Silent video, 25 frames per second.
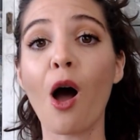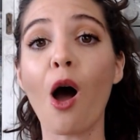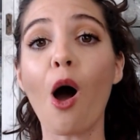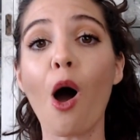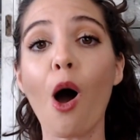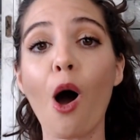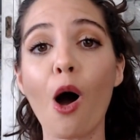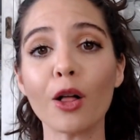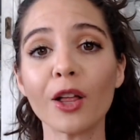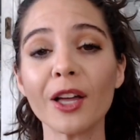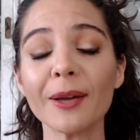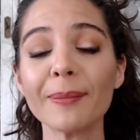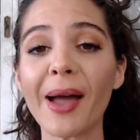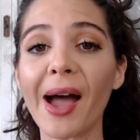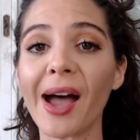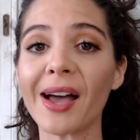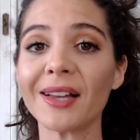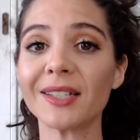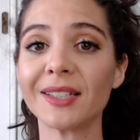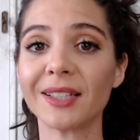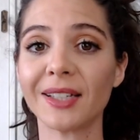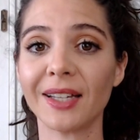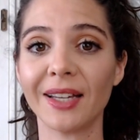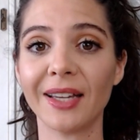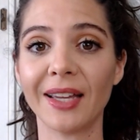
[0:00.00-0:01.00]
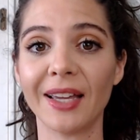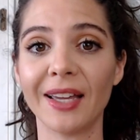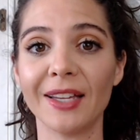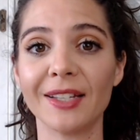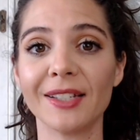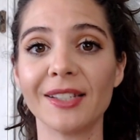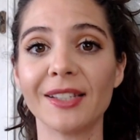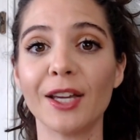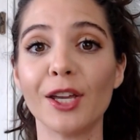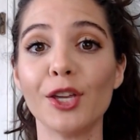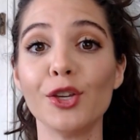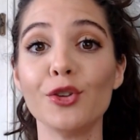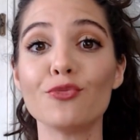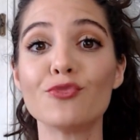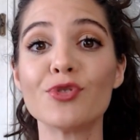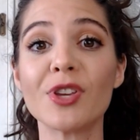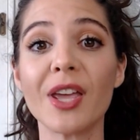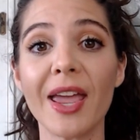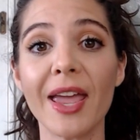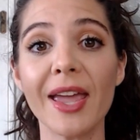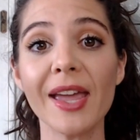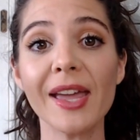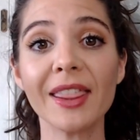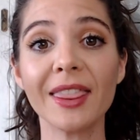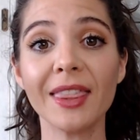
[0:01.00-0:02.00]
All I'm asking is that you
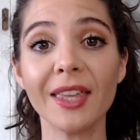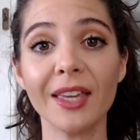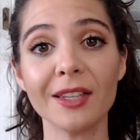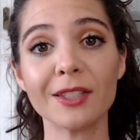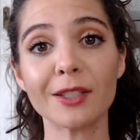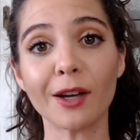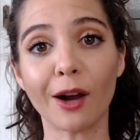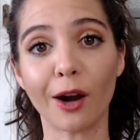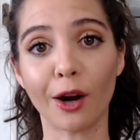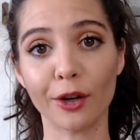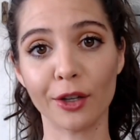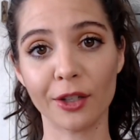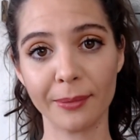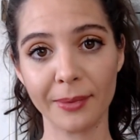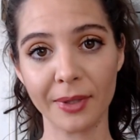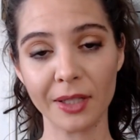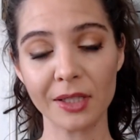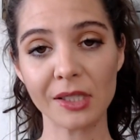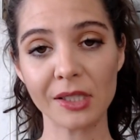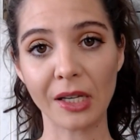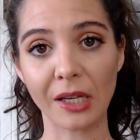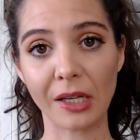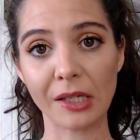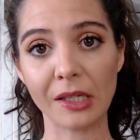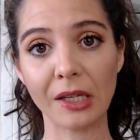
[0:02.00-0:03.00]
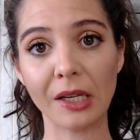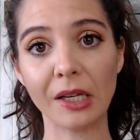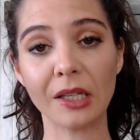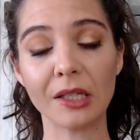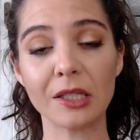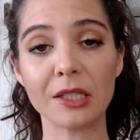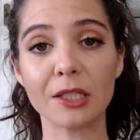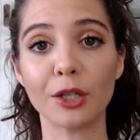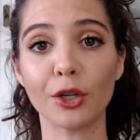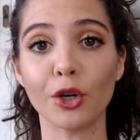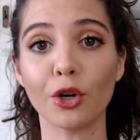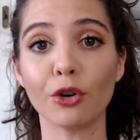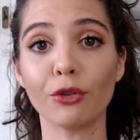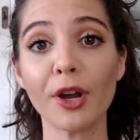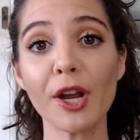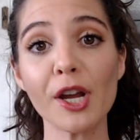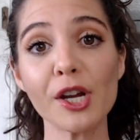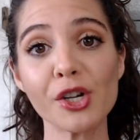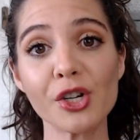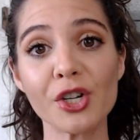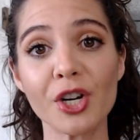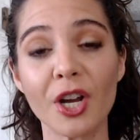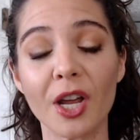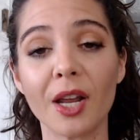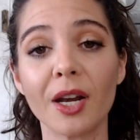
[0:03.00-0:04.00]
take these arguments into
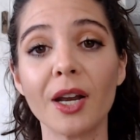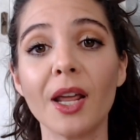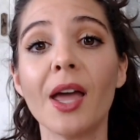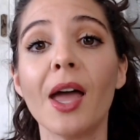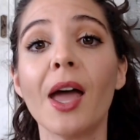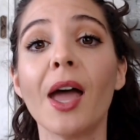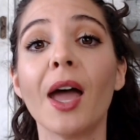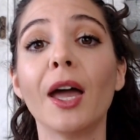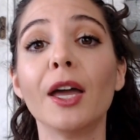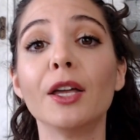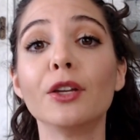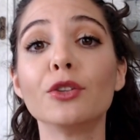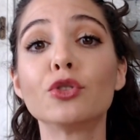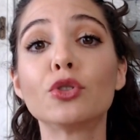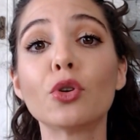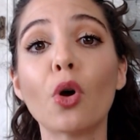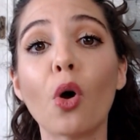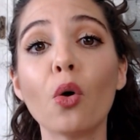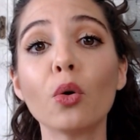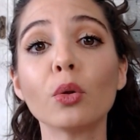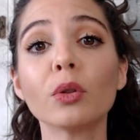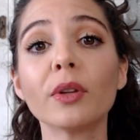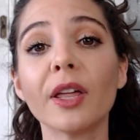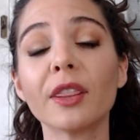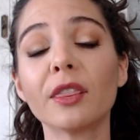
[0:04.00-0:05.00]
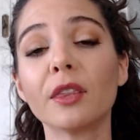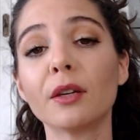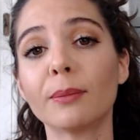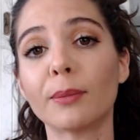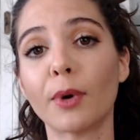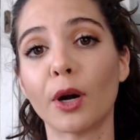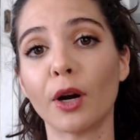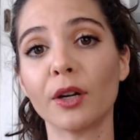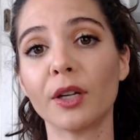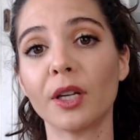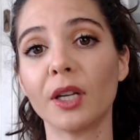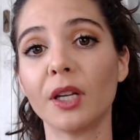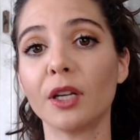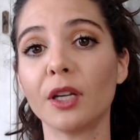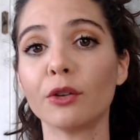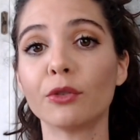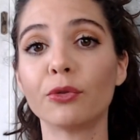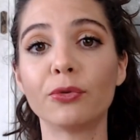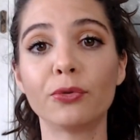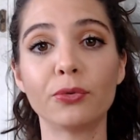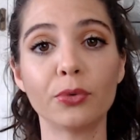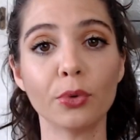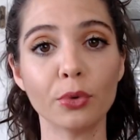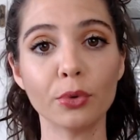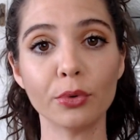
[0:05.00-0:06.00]
consideration and don't let the marketing
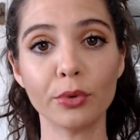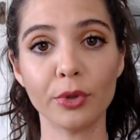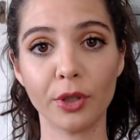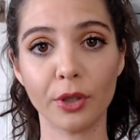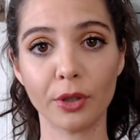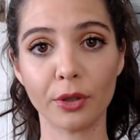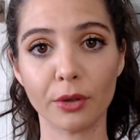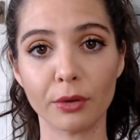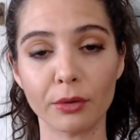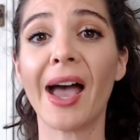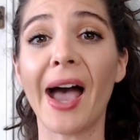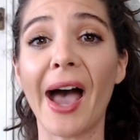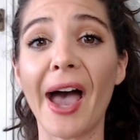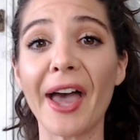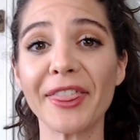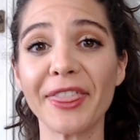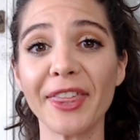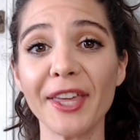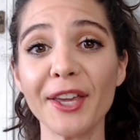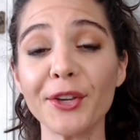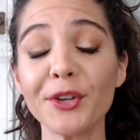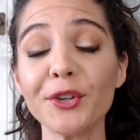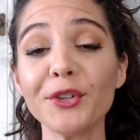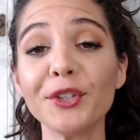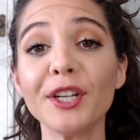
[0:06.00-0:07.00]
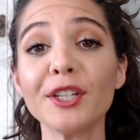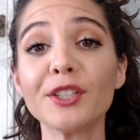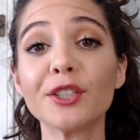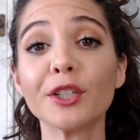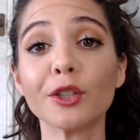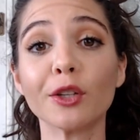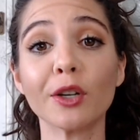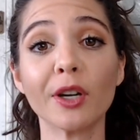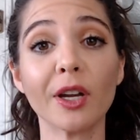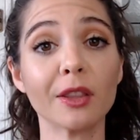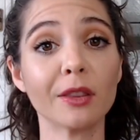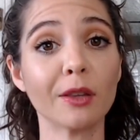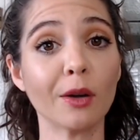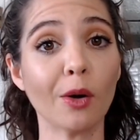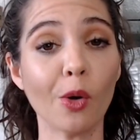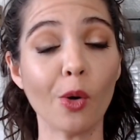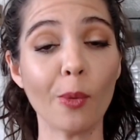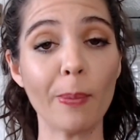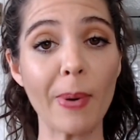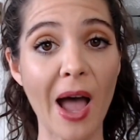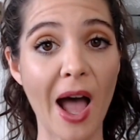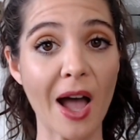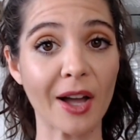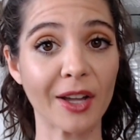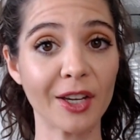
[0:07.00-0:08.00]
fool you. I think you need to look at the whole
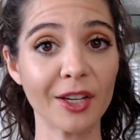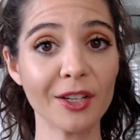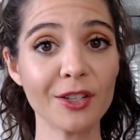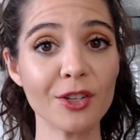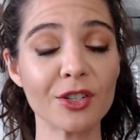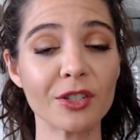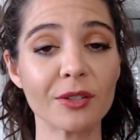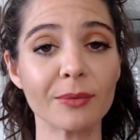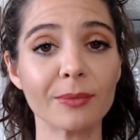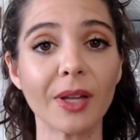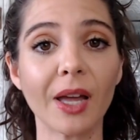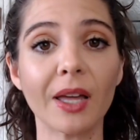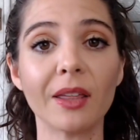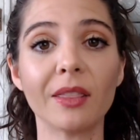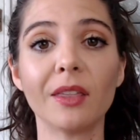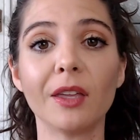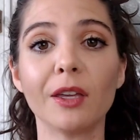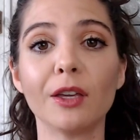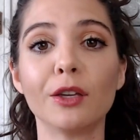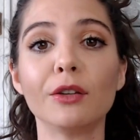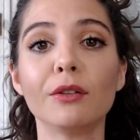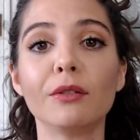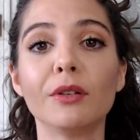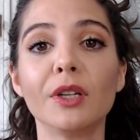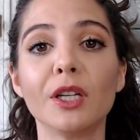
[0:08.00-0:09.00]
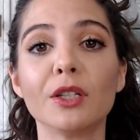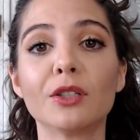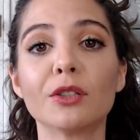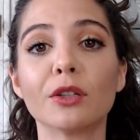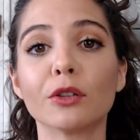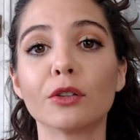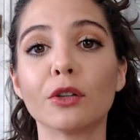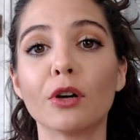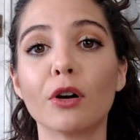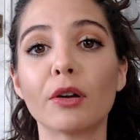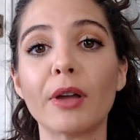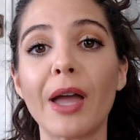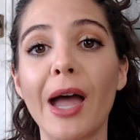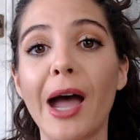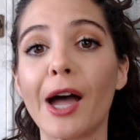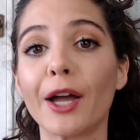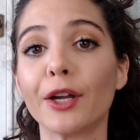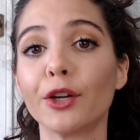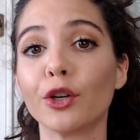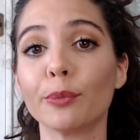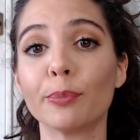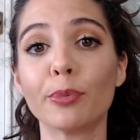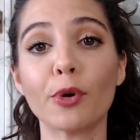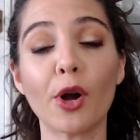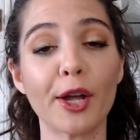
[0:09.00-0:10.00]
package. I think you need to look at
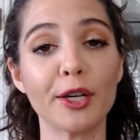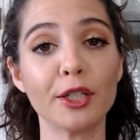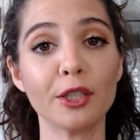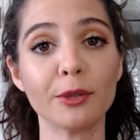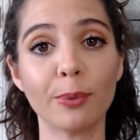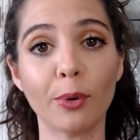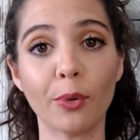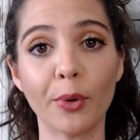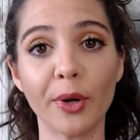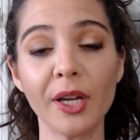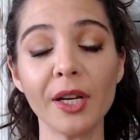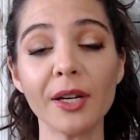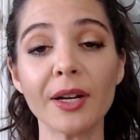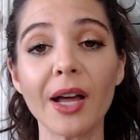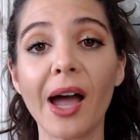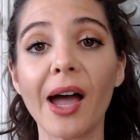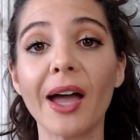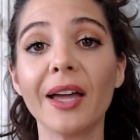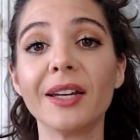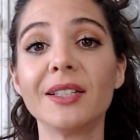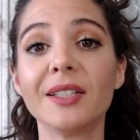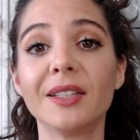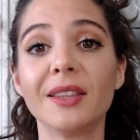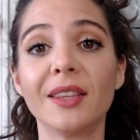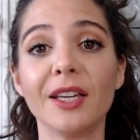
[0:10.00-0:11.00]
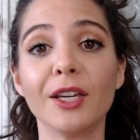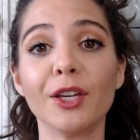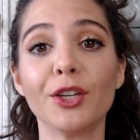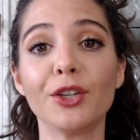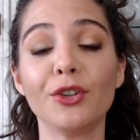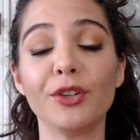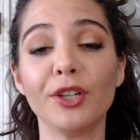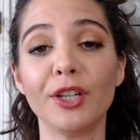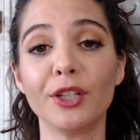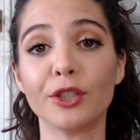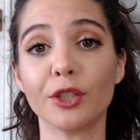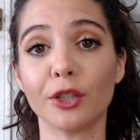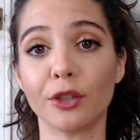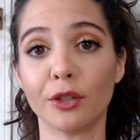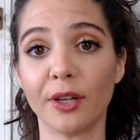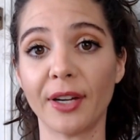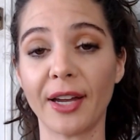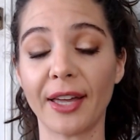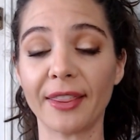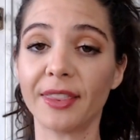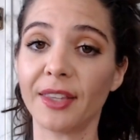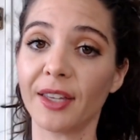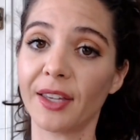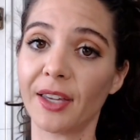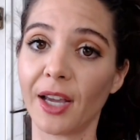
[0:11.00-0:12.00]
your price point. I think you need to look
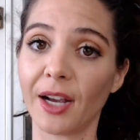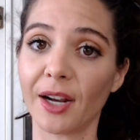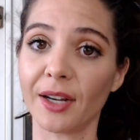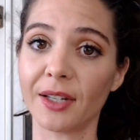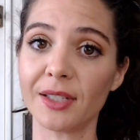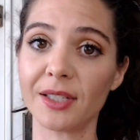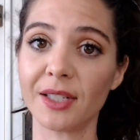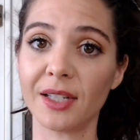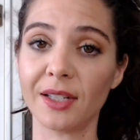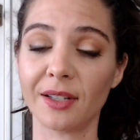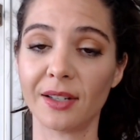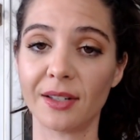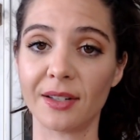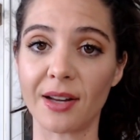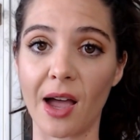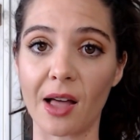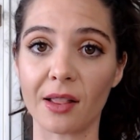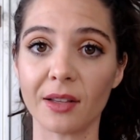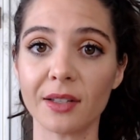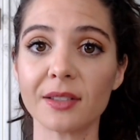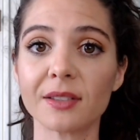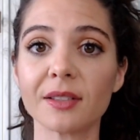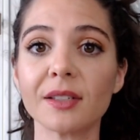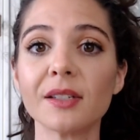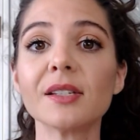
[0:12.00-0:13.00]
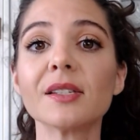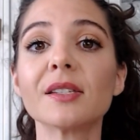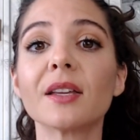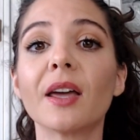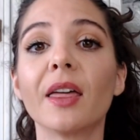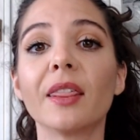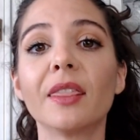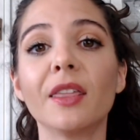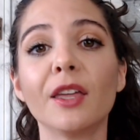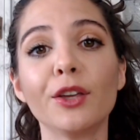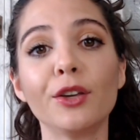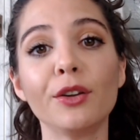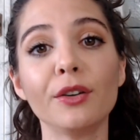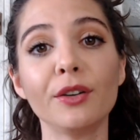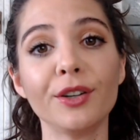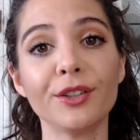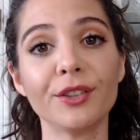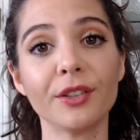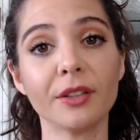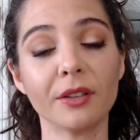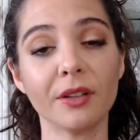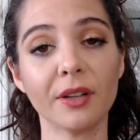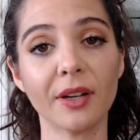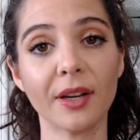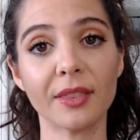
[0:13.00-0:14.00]
at the guaranteed analysis. I think you need to
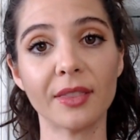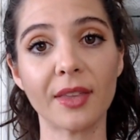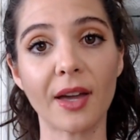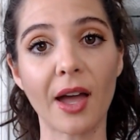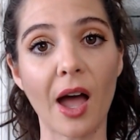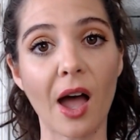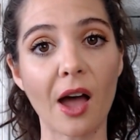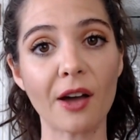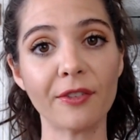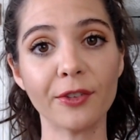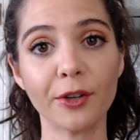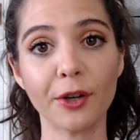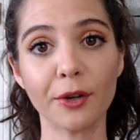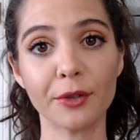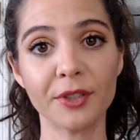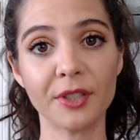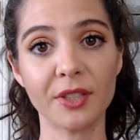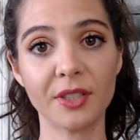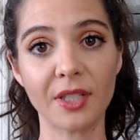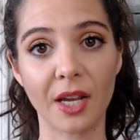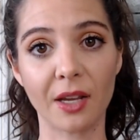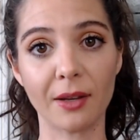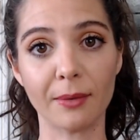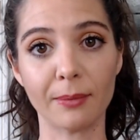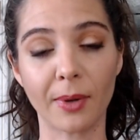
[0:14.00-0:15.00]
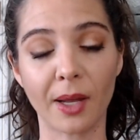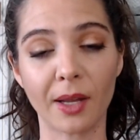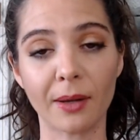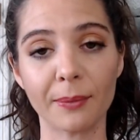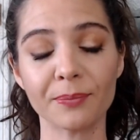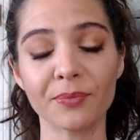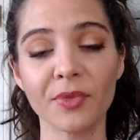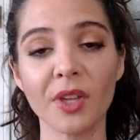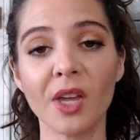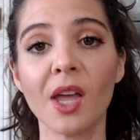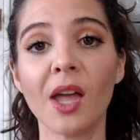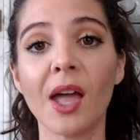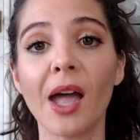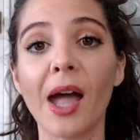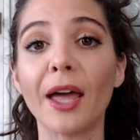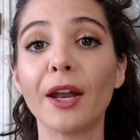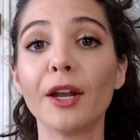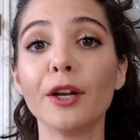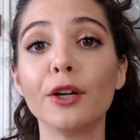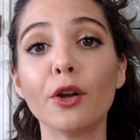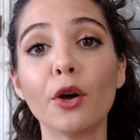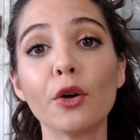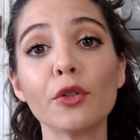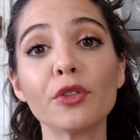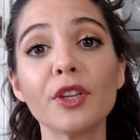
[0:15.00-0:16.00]
look at the AAFCO statement. And I
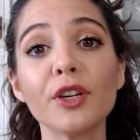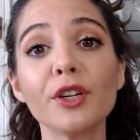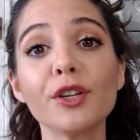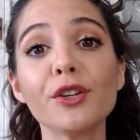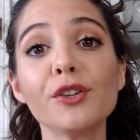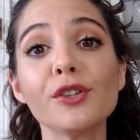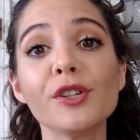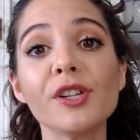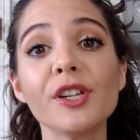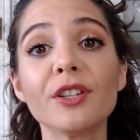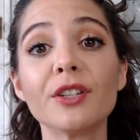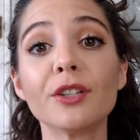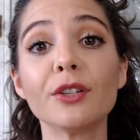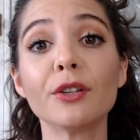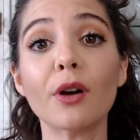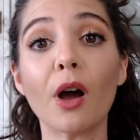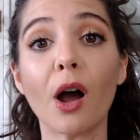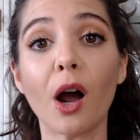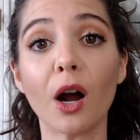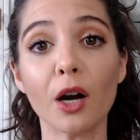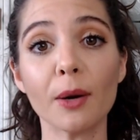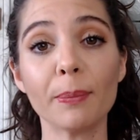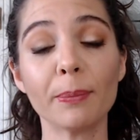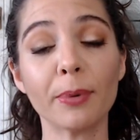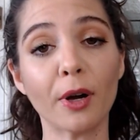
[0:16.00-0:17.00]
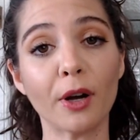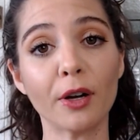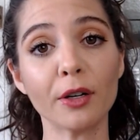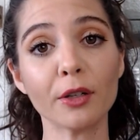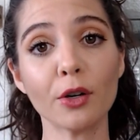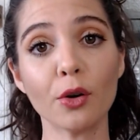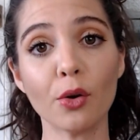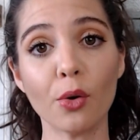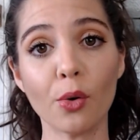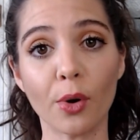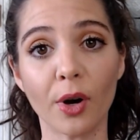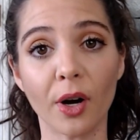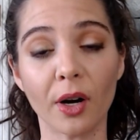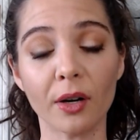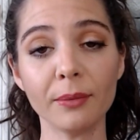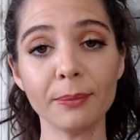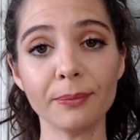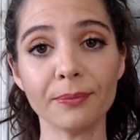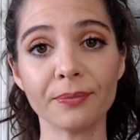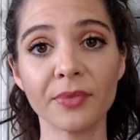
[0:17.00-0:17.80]
don't think you need to harp on corn.